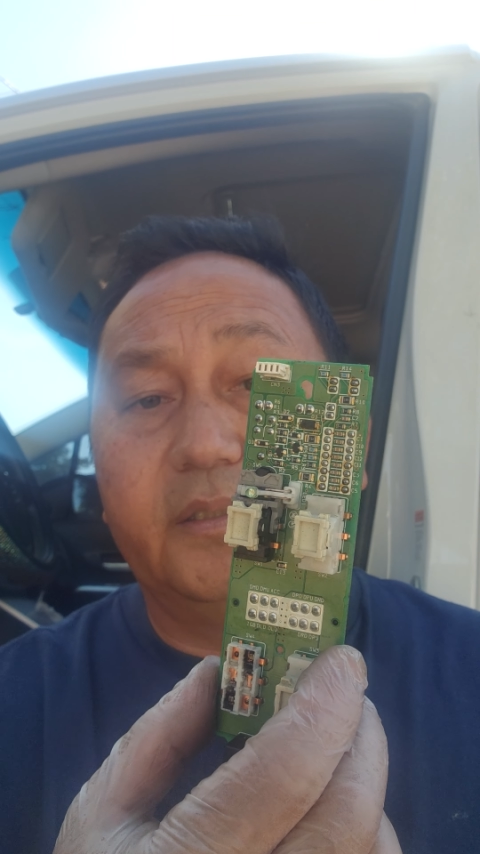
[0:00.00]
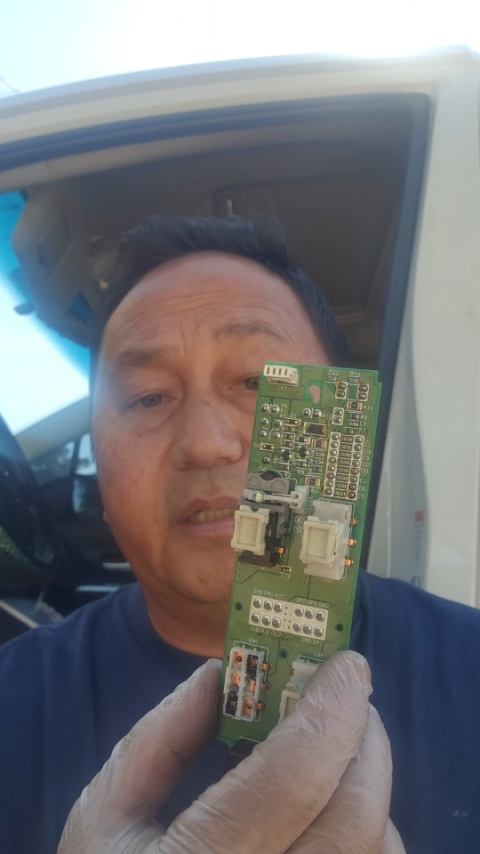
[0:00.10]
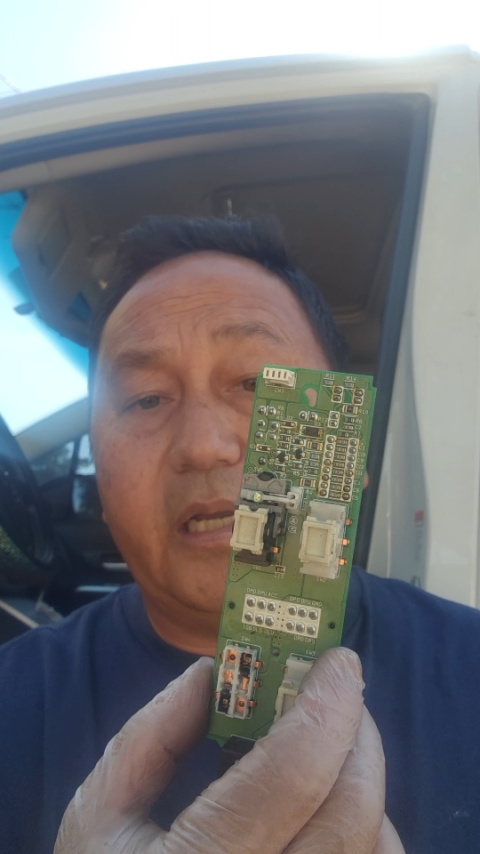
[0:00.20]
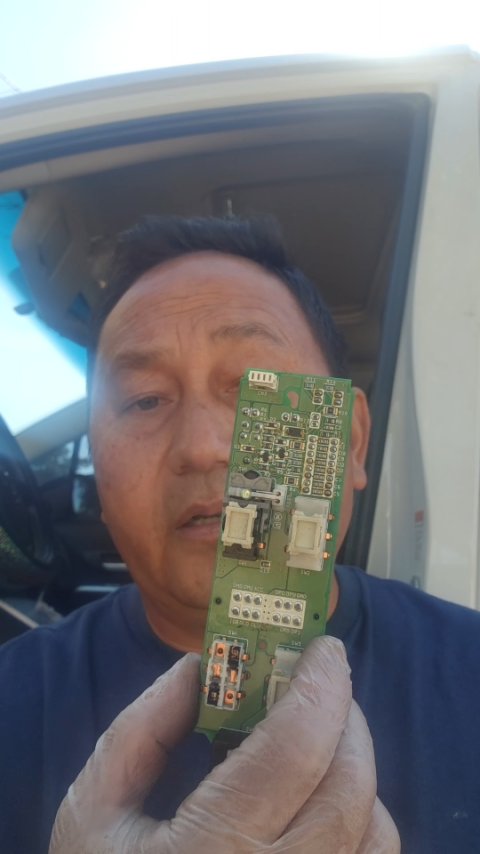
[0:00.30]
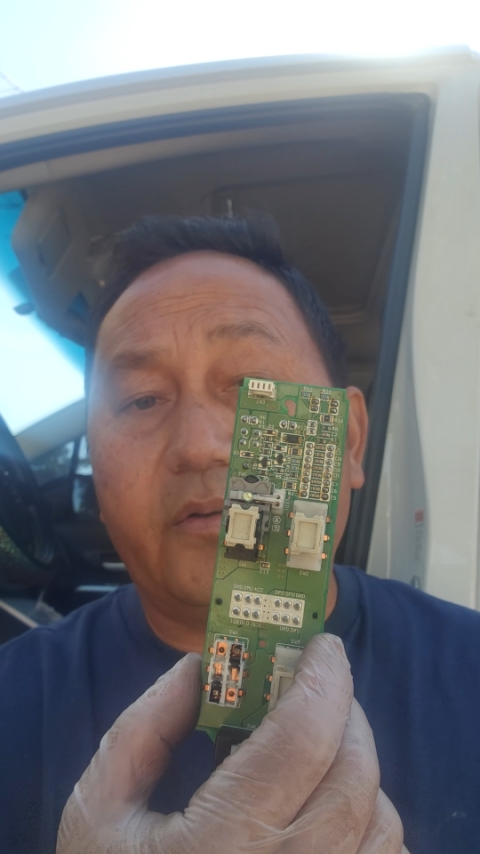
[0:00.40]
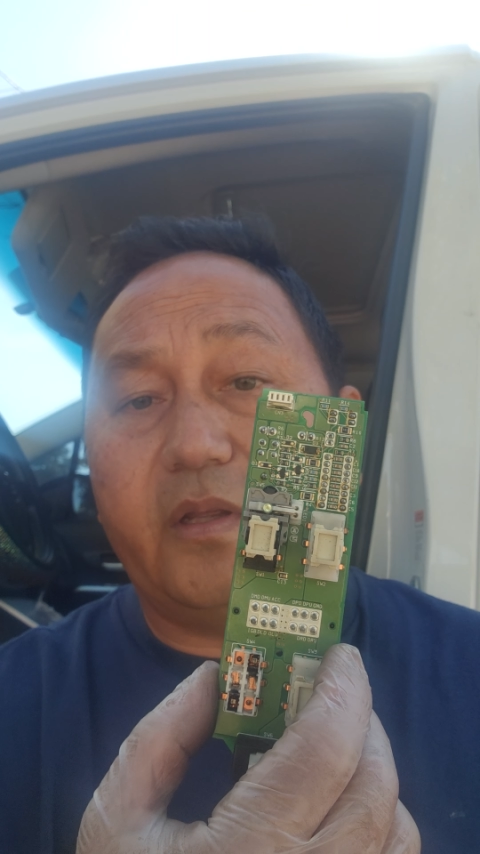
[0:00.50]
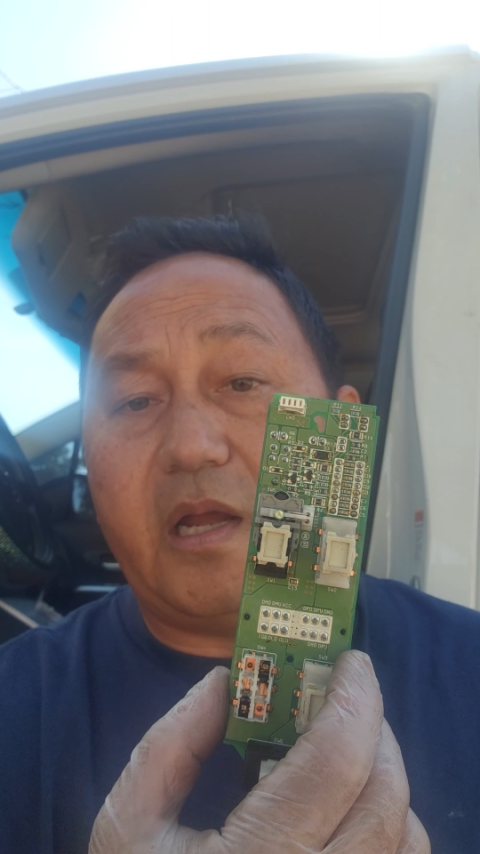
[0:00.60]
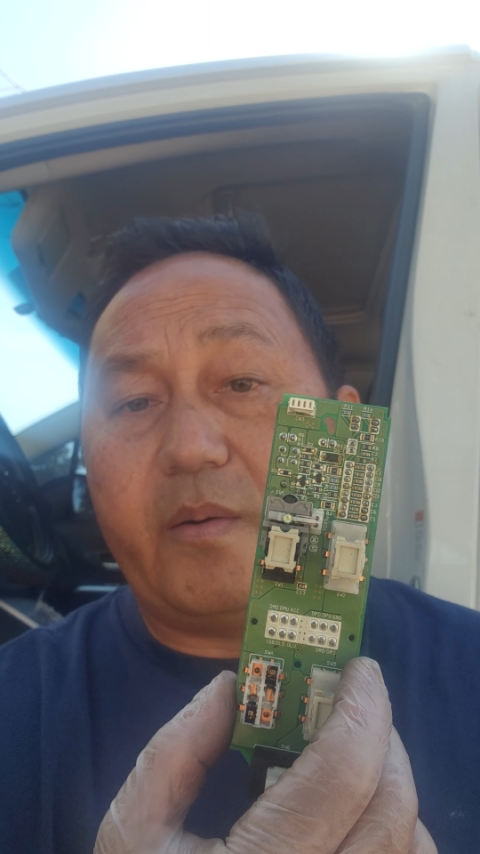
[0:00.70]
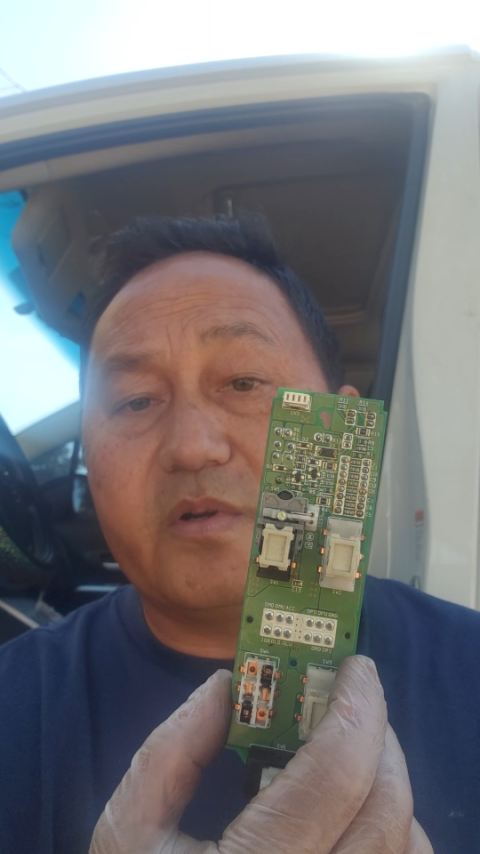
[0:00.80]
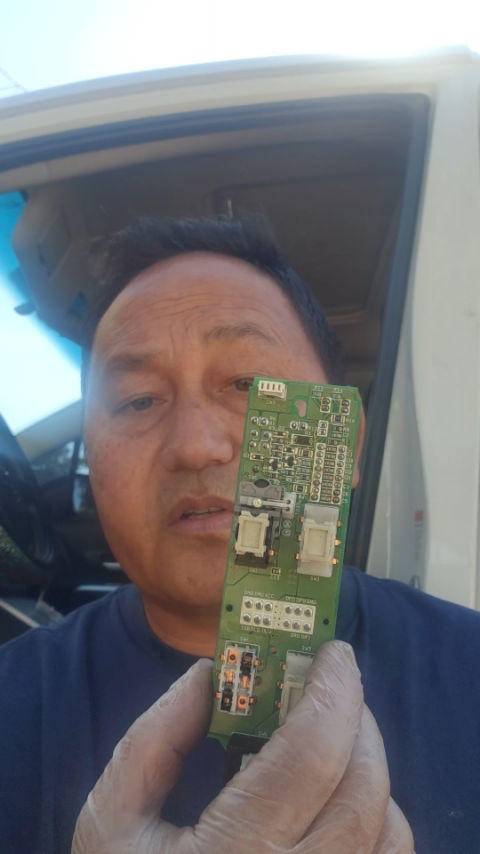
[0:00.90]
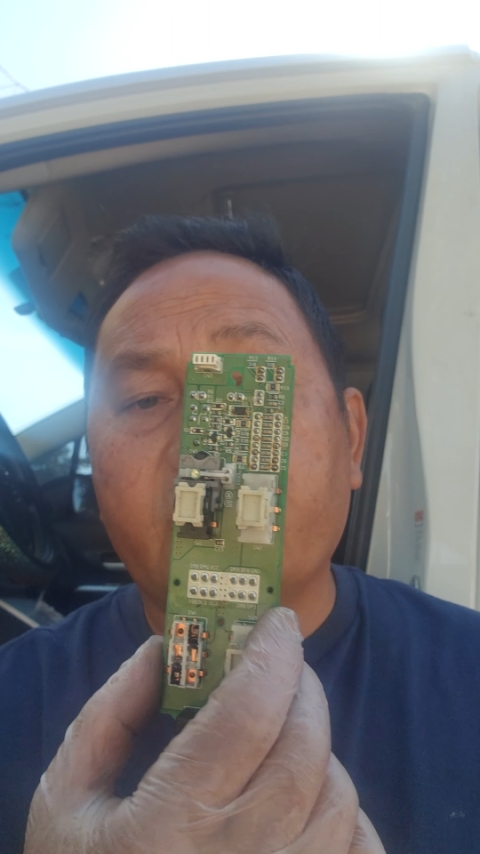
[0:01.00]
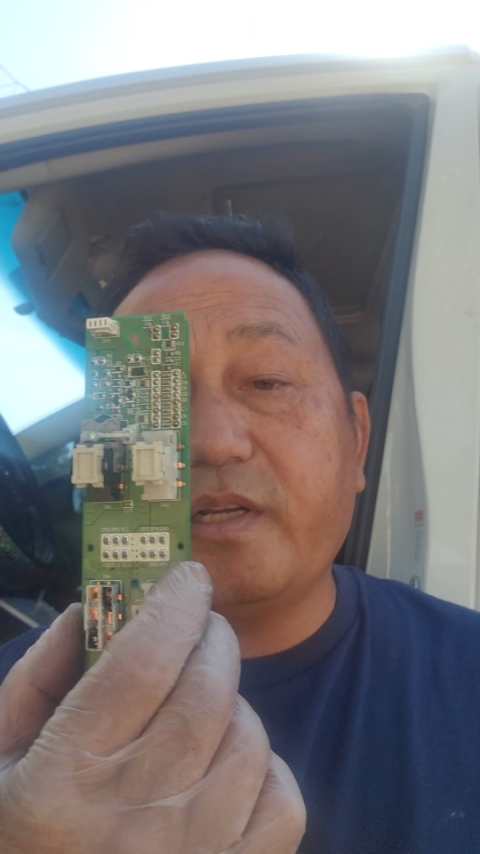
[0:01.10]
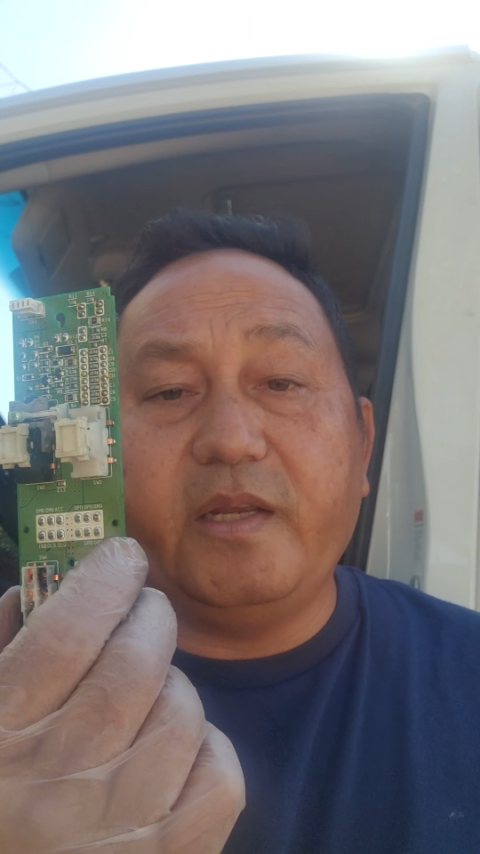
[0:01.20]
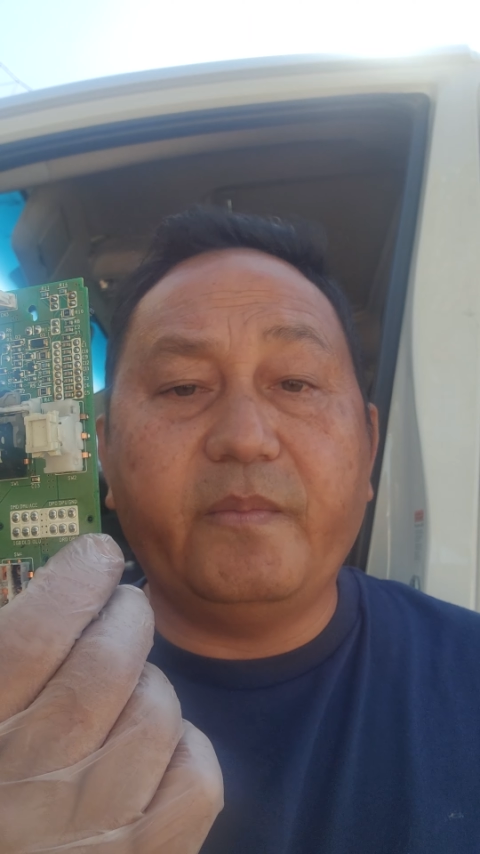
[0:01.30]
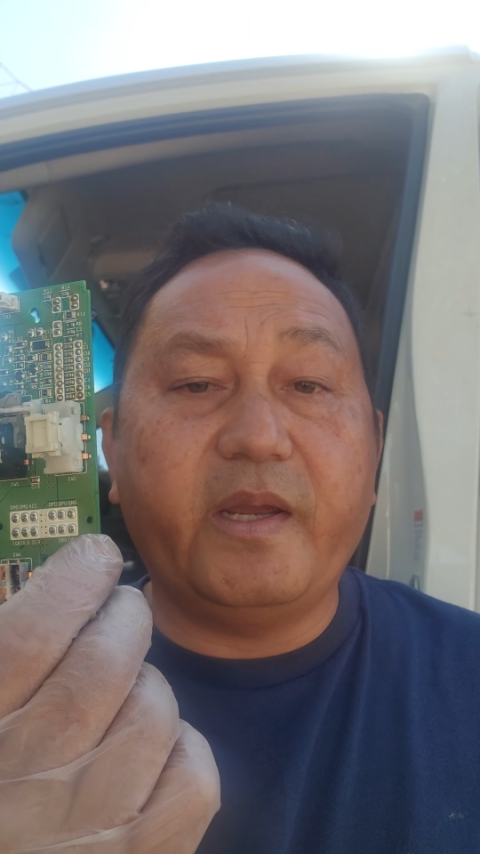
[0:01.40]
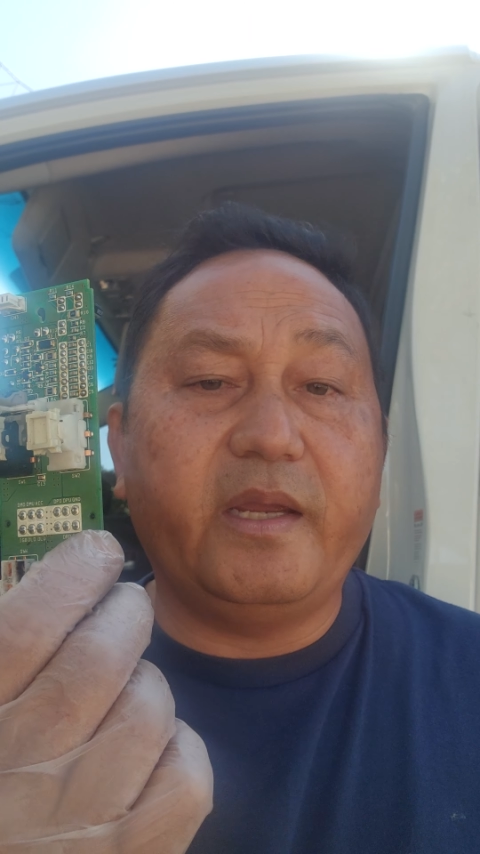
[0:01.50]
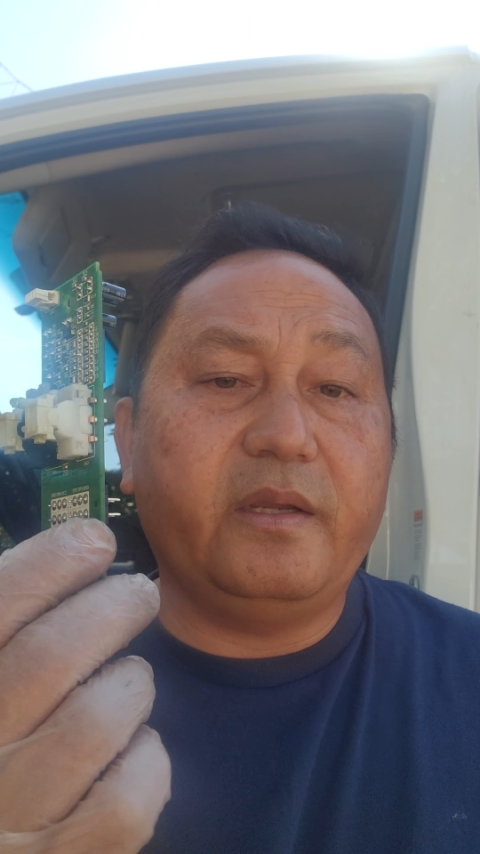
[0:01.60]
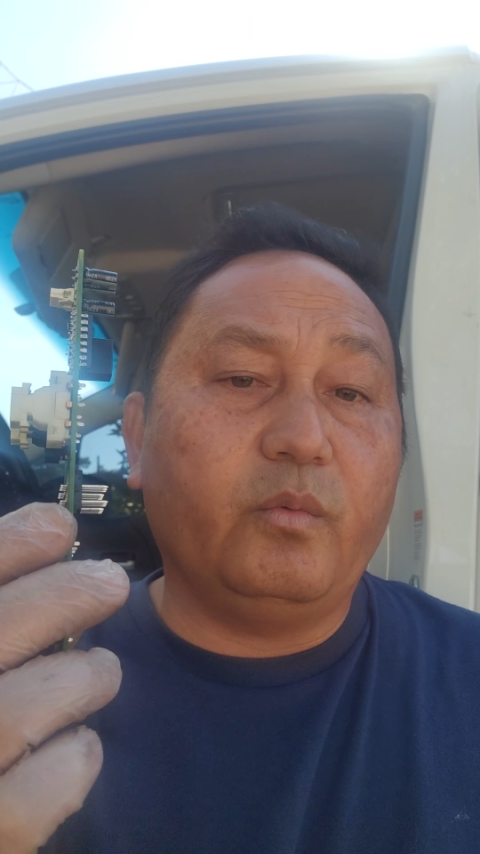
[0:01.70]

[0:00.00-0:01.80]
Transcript: I look in Amazon, eBay,